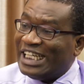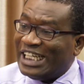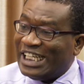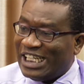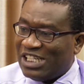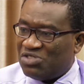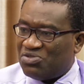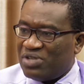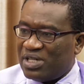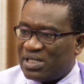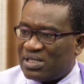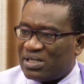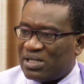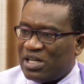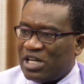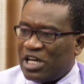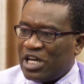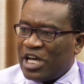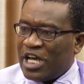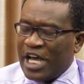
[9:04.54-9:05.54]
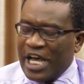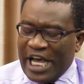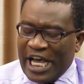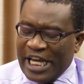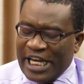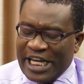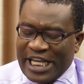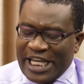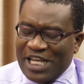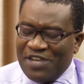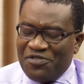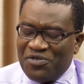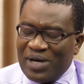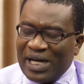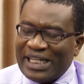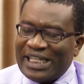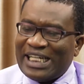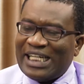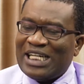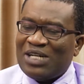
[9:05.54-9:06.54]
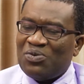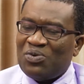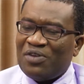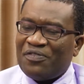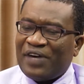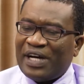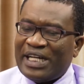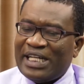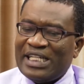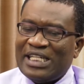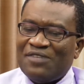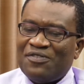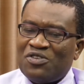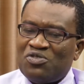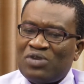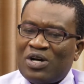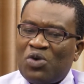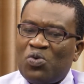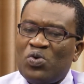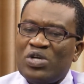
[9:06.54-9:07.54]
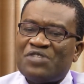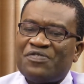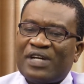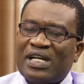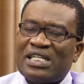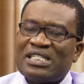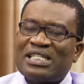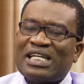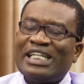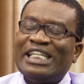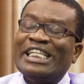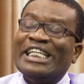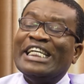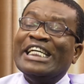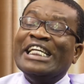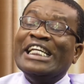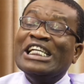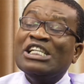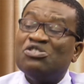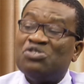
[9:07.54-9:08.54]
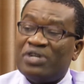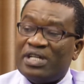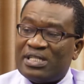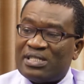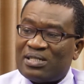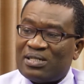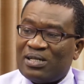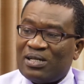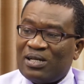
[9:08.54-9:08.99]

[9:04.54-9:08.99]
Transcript: literate. And if you are dealing with an individual who is financially illiterate